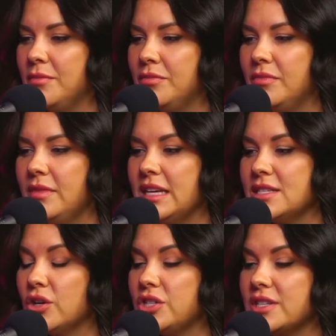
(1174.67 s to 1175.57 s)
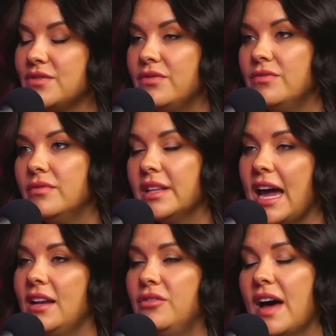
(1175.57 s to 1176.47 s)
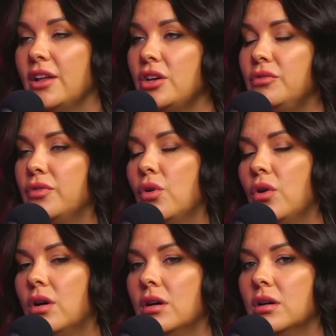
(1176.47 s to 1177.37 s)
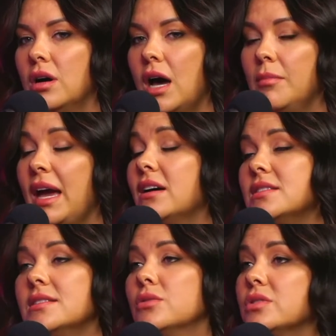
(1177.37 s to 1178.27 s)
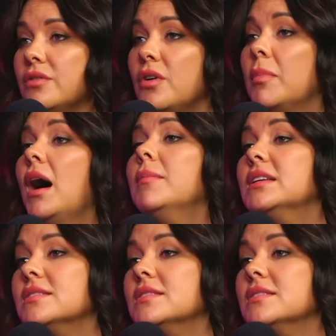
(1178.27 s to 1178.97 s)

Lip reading: there's not just land value for houses, also for apartments.